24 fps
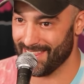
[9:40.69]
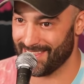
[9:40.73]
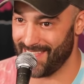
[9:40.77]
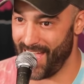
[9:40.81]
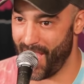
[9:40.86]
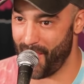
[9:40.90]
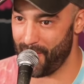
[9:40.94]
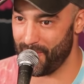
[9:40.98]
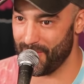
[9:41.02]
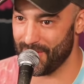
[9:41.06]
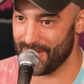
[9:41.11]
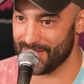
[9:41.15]

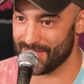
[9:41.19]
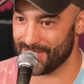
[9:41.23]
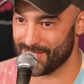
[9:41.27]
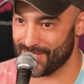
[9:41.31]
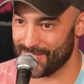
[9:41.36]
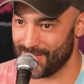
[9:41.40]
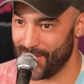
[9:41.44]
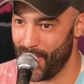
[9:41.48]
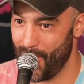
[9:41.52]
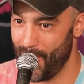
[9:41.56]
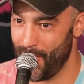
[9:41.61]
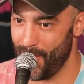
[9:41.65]
that was
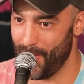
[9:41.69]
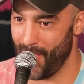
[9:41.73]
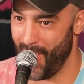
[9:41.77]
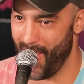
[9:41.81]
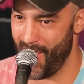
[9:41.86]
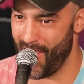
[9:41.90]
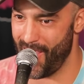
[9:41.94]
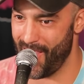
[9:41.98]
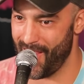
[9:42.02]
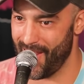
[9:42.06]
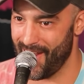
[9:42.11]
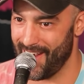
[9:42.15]
too
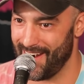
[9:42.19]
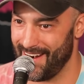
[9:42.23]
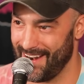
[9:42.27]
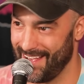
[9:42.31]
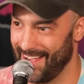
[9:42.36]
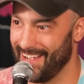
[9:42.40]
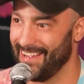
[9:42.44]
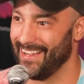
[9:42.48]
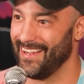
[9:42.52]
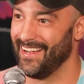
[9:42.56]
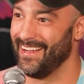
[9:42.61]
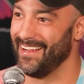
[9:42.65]

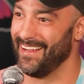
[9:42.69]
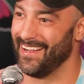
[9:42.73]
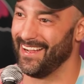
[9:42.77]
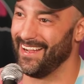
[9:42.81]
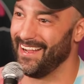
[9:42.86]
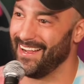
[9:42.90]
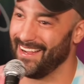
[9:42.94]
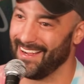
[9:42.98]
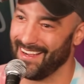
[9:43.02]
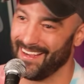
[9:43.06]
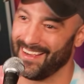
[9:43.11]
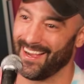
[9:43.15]
hard.
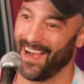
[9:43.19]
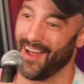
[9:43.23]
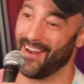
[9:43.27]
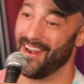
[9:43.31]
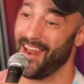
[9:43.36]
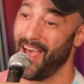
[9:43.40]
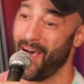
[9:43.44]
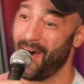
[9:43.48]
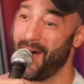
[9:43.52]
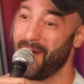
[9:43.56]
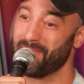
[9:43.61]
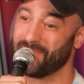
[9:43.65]
I
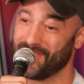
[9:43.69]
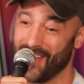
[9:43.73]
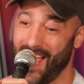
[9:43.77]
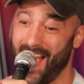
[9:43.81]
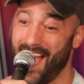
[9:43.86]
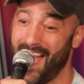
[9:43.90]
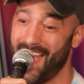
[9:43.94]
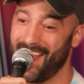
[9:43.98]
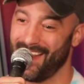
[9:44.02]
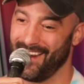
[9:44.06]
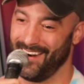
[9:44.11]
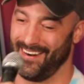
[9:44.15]
know I'm
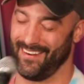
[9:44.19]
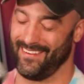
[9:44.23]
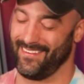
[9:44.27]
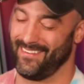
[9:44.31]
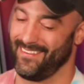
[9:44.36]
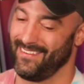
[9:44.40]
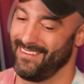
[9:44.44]
tired.